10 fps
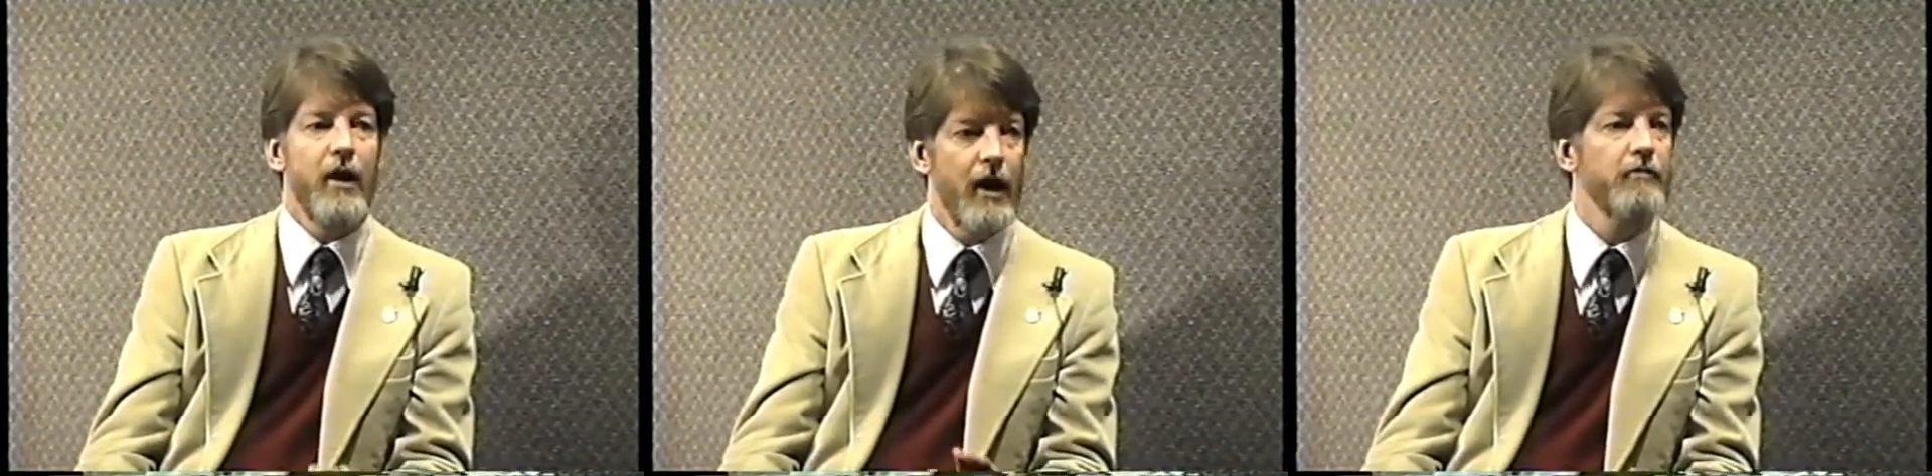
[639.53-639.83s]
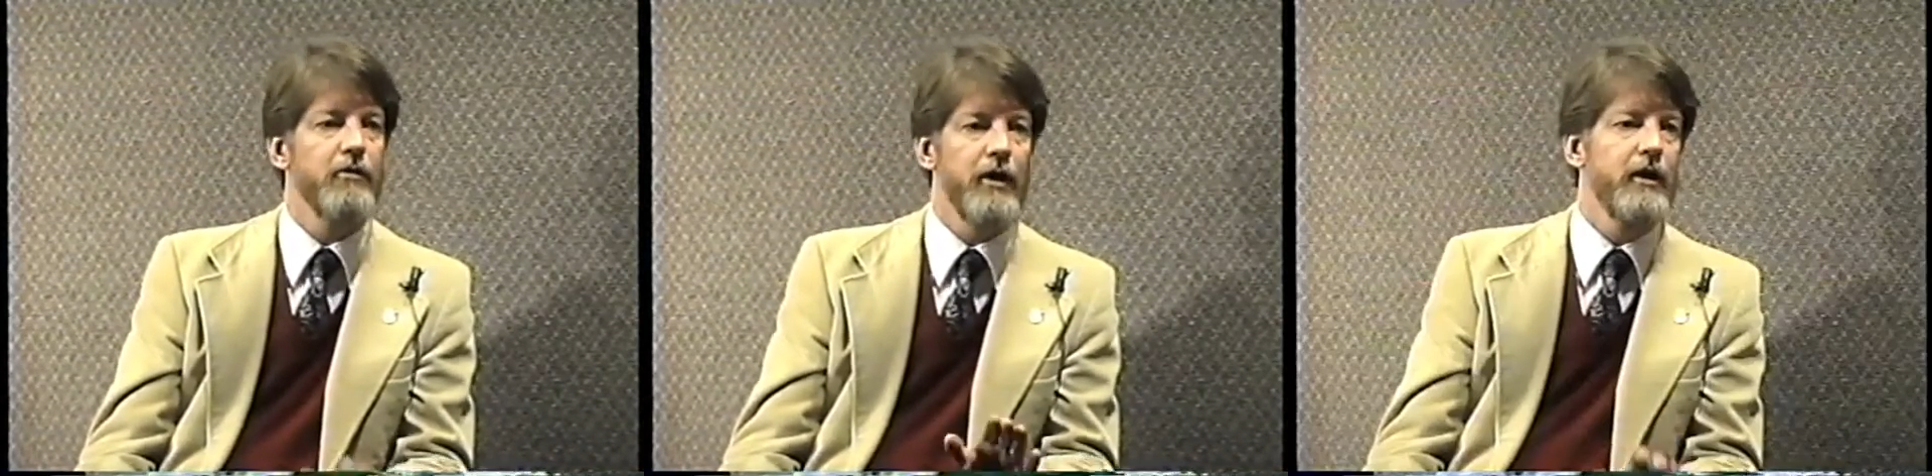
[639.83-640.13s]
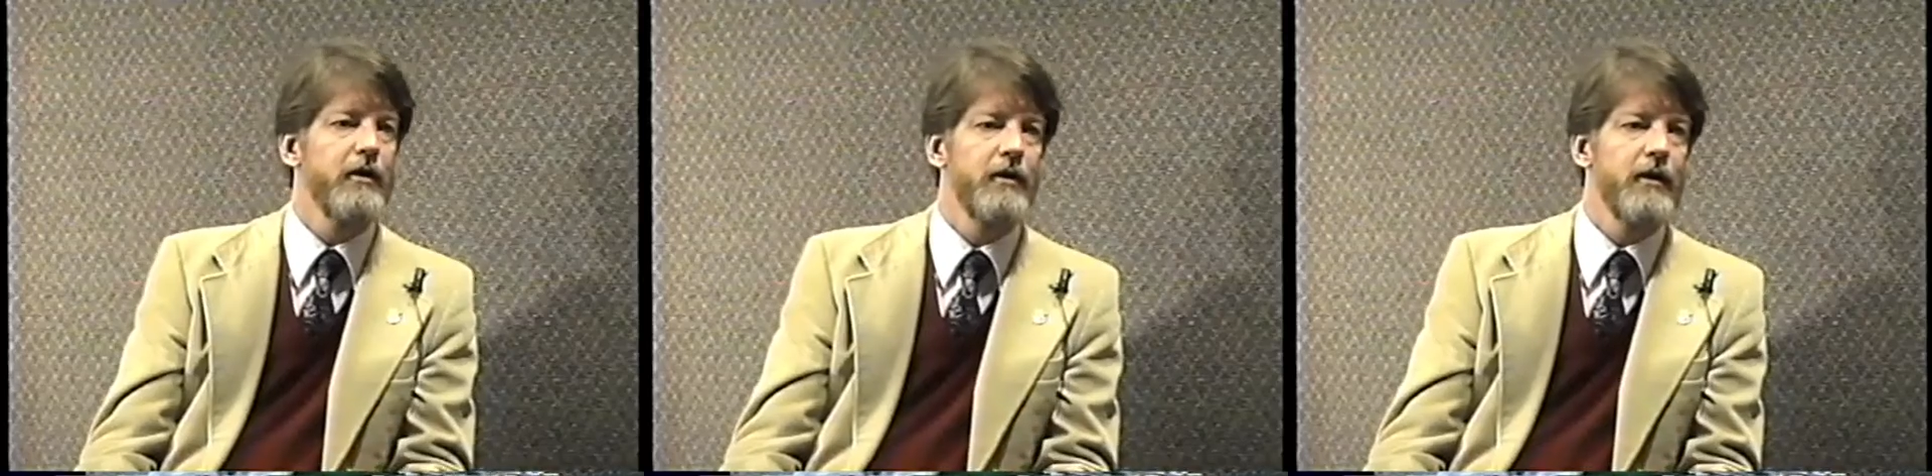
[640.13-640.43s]

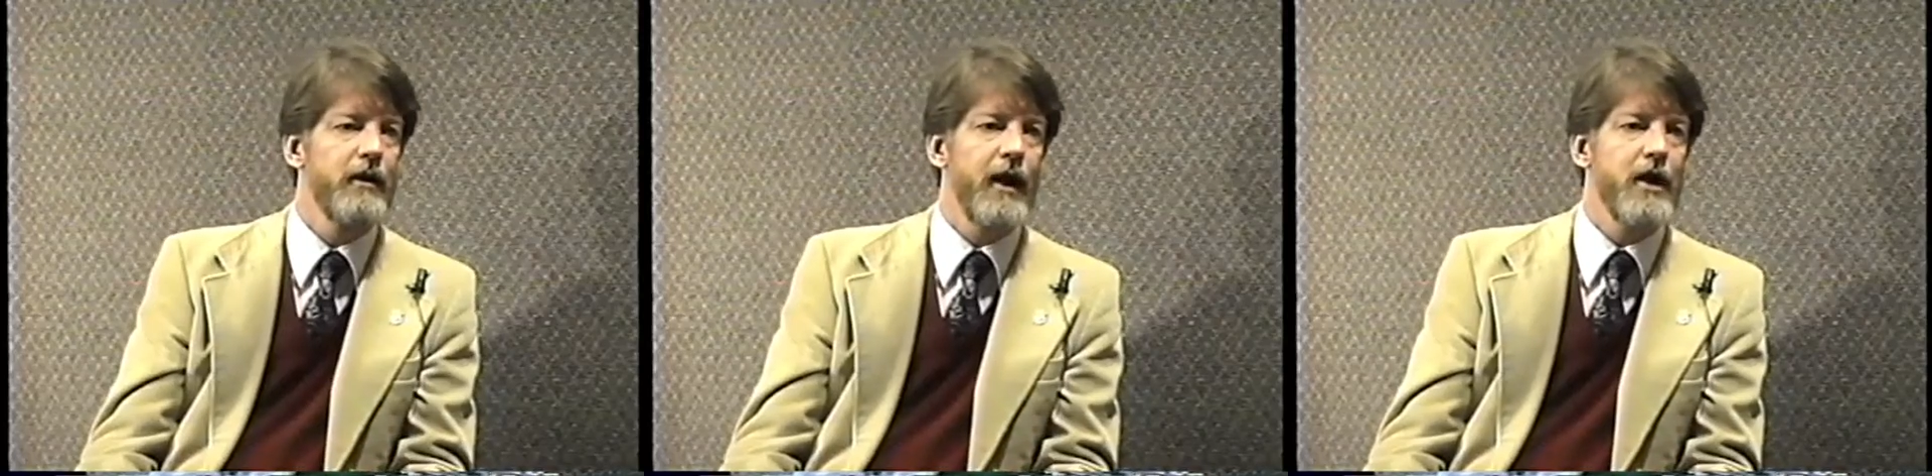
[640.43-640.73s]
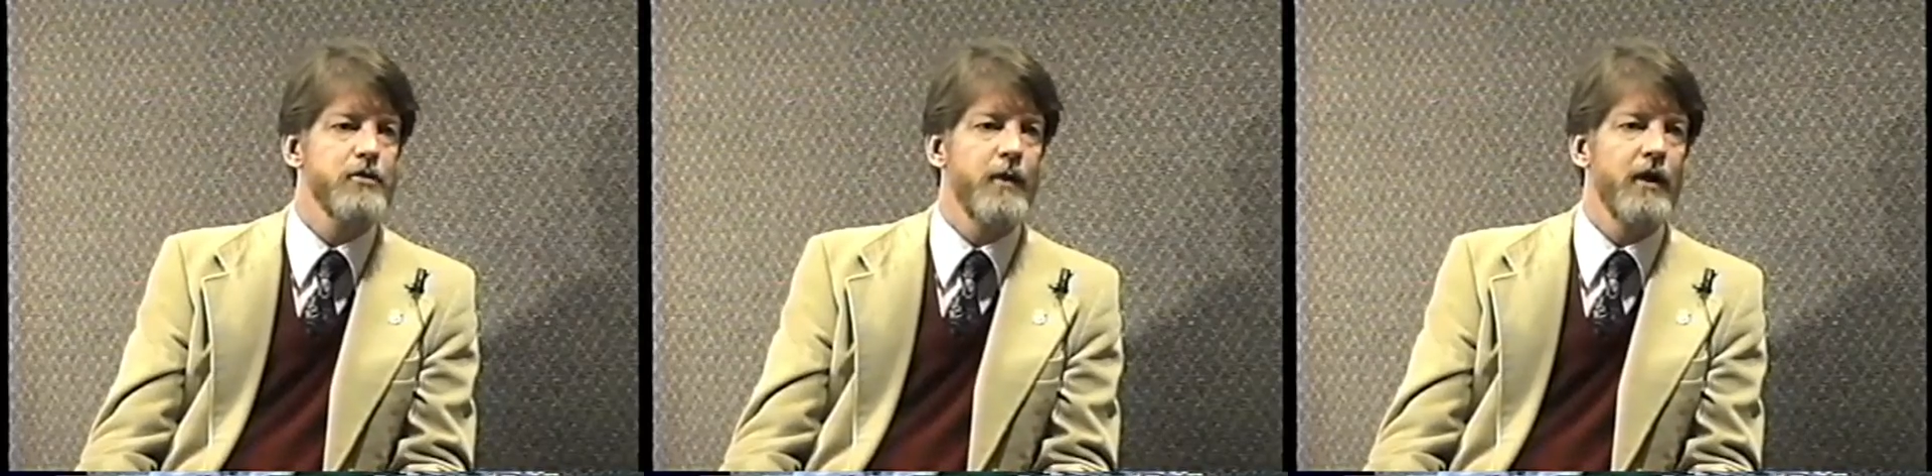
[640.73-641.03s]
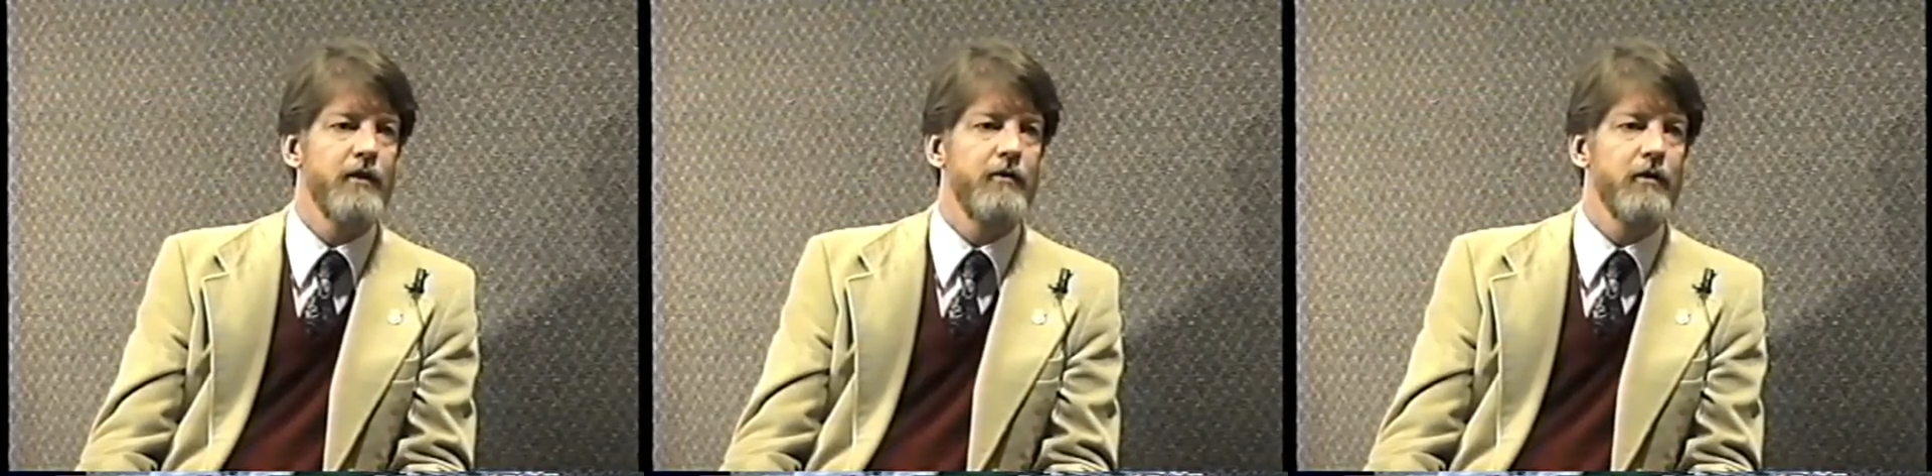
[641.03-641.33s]
every
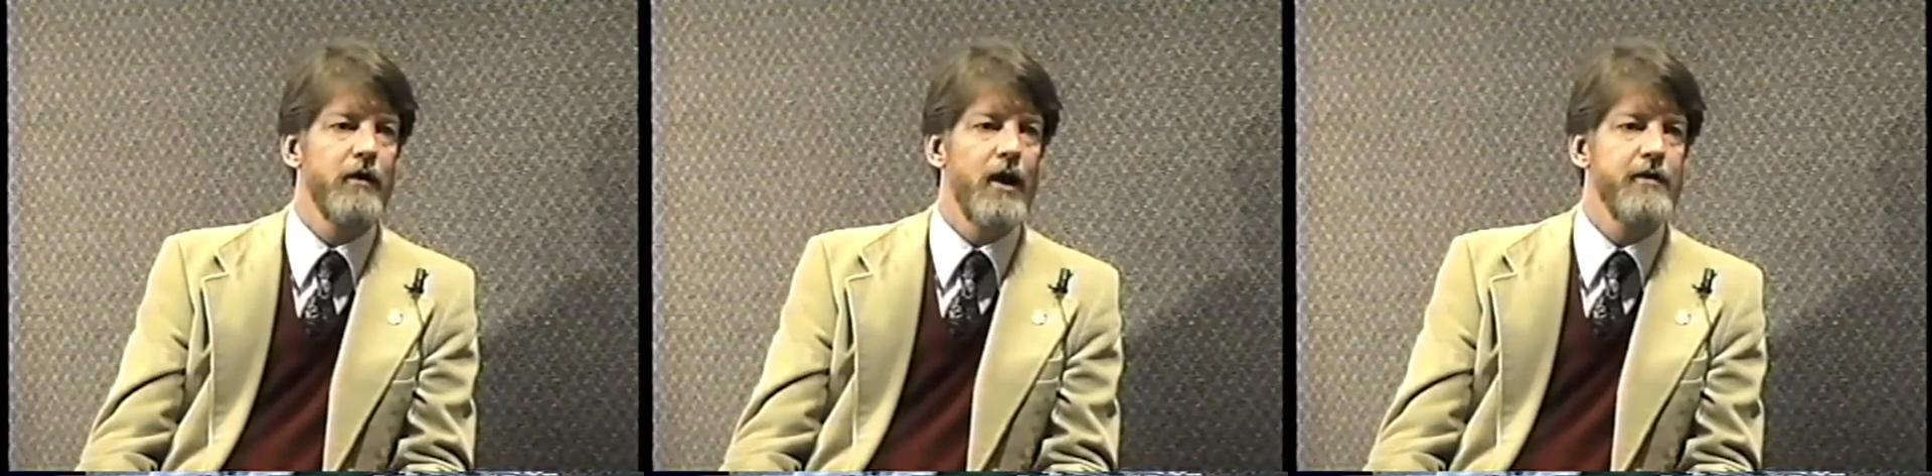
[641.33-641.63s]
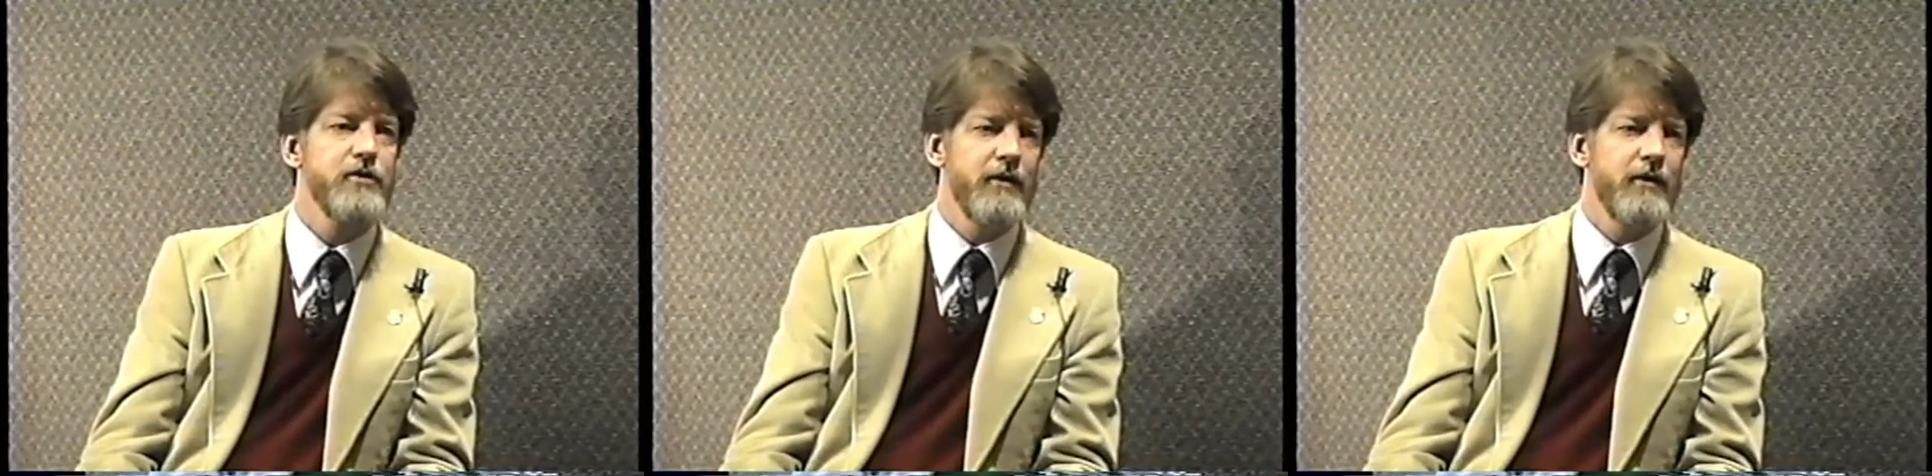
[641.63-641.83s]
aspect of your life.